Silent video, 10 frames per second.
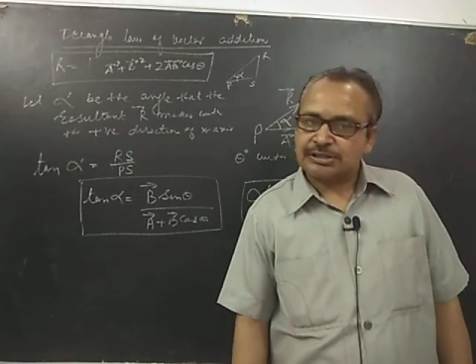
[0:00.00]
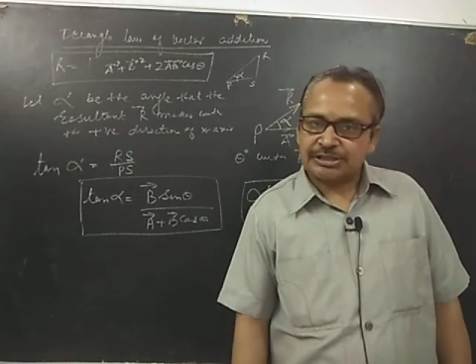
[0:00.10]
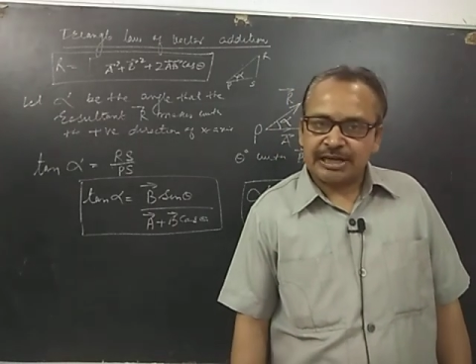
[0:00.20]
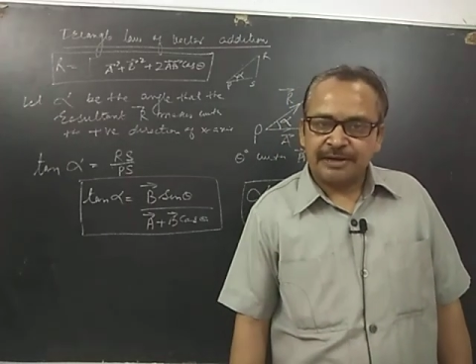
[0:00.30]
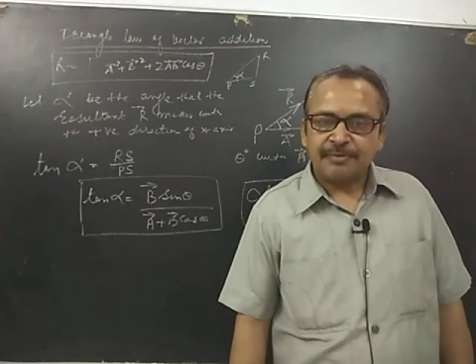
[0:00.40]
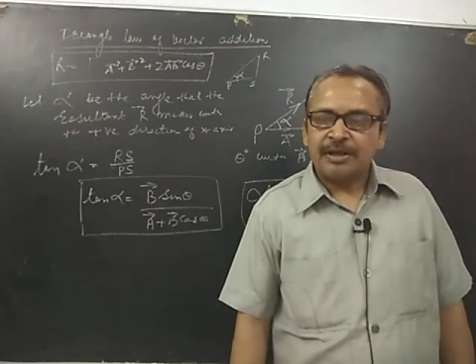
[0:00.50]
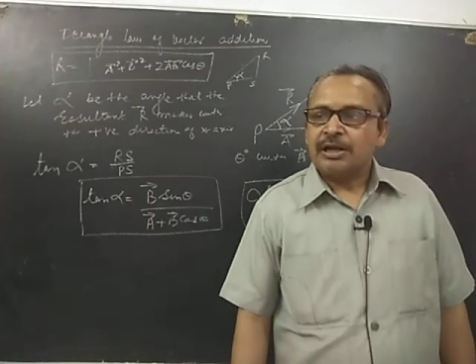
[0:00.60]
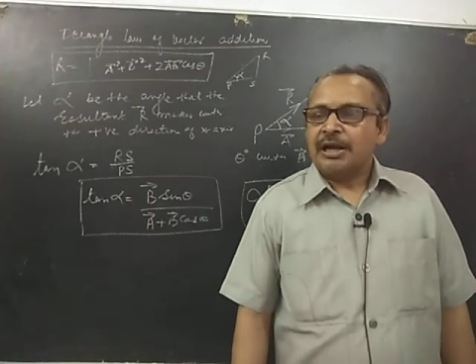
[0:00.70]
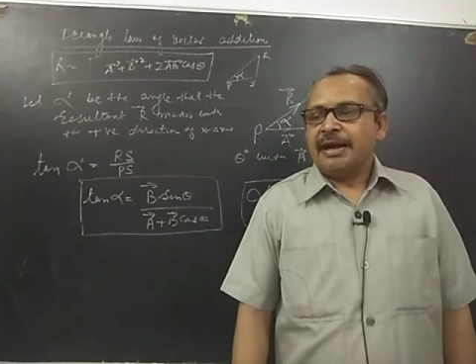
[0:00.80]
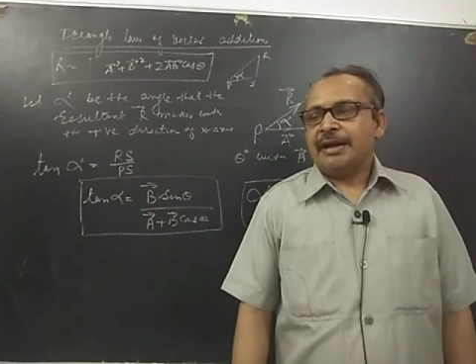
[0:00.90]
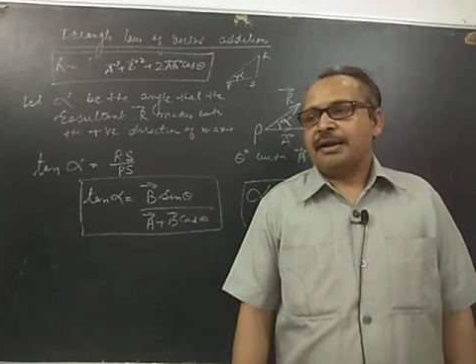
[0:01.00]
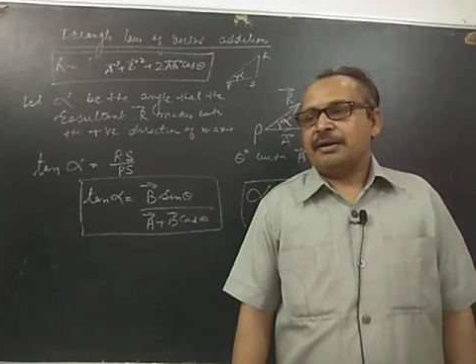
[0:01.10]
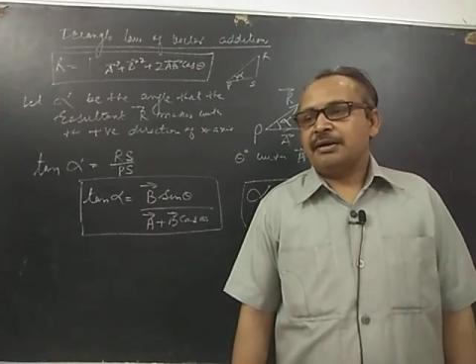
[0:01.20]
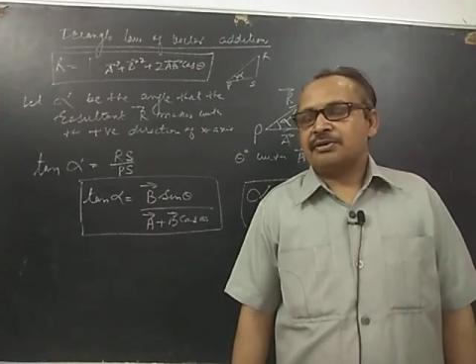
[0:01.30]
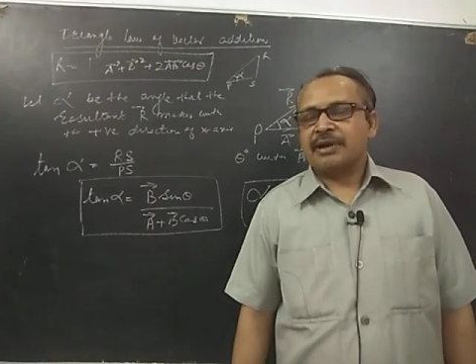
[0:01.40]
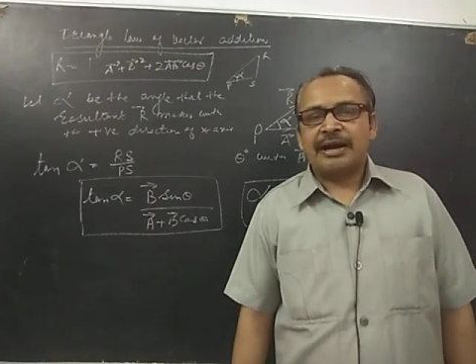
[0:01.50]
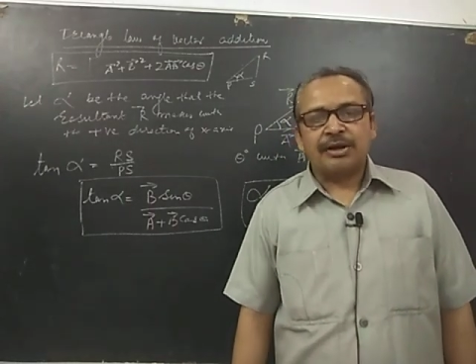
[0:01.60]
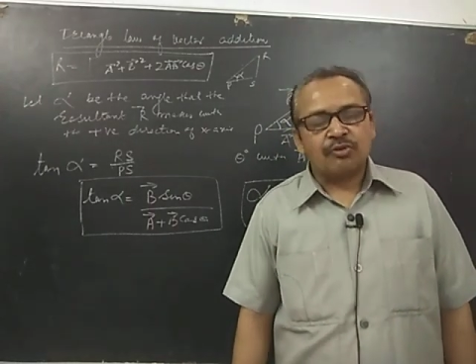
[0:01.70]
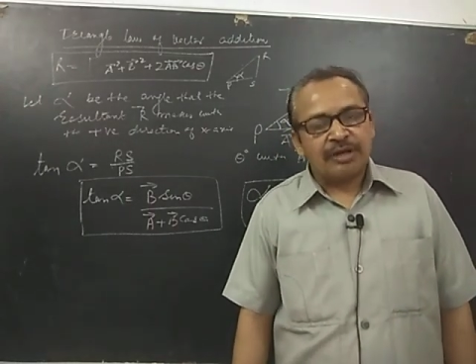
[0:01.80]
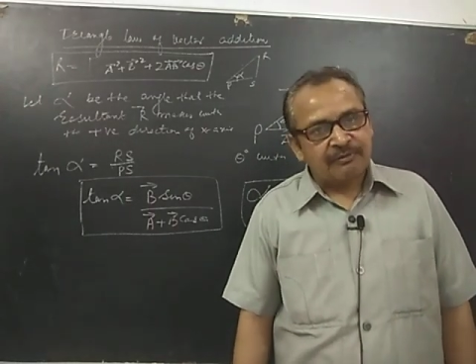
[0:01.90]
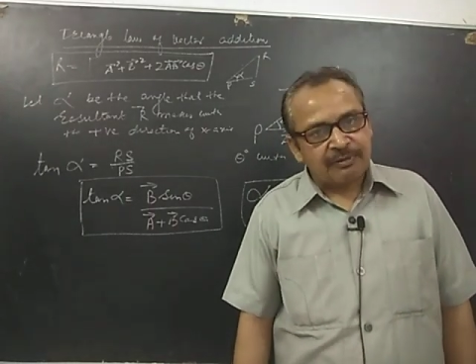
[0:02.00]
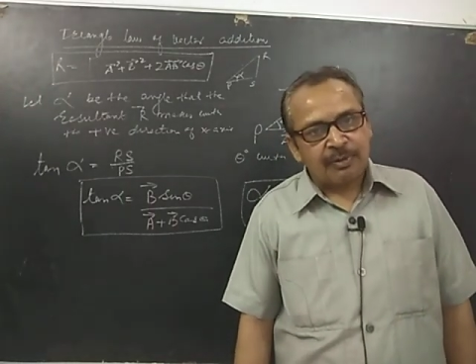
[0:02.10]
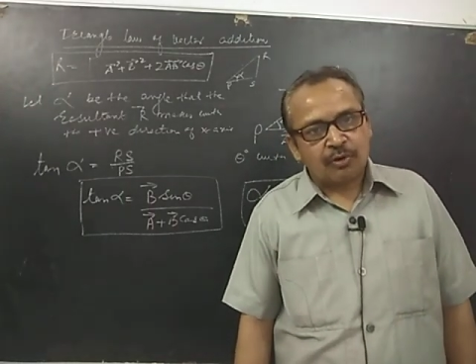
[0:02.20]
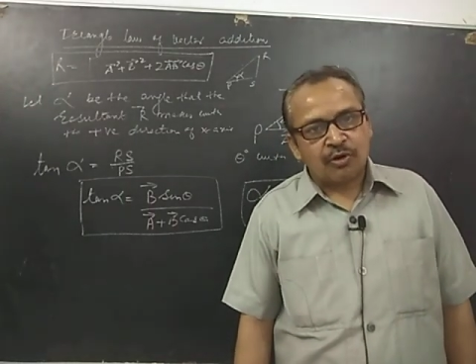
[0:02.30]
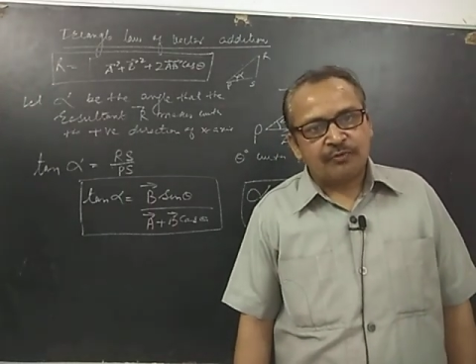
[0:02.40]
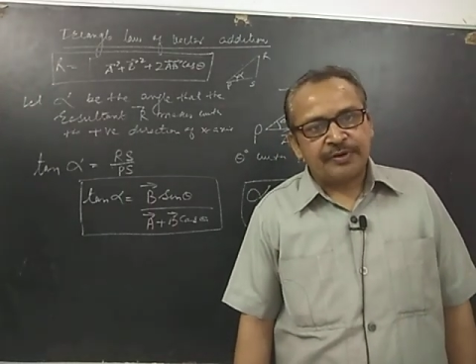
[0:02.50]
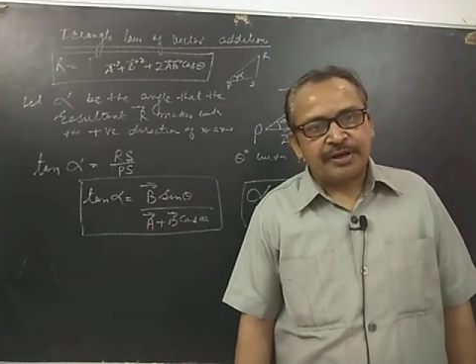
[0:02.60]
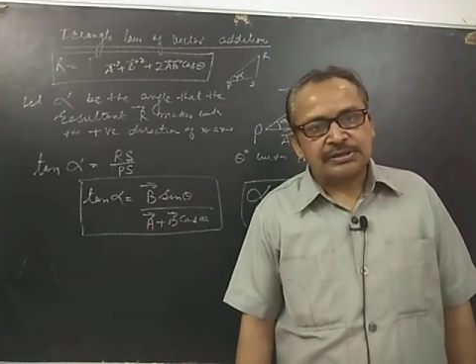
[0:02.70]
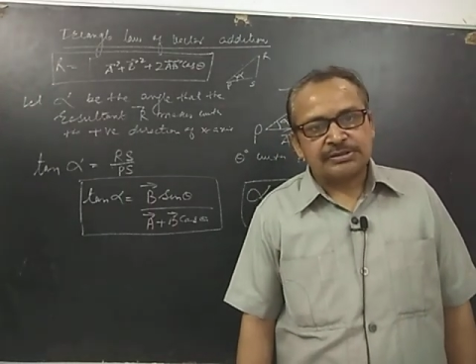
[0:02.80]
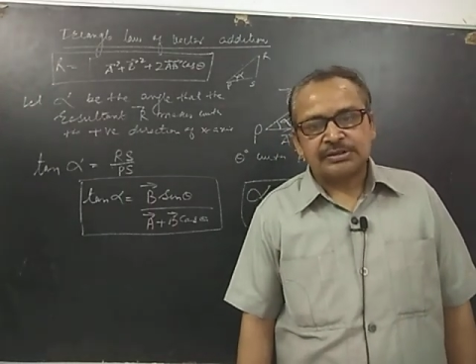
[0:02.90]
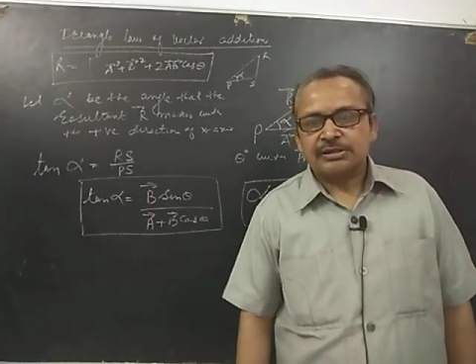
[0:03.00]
Okay? And try to develop your confidence,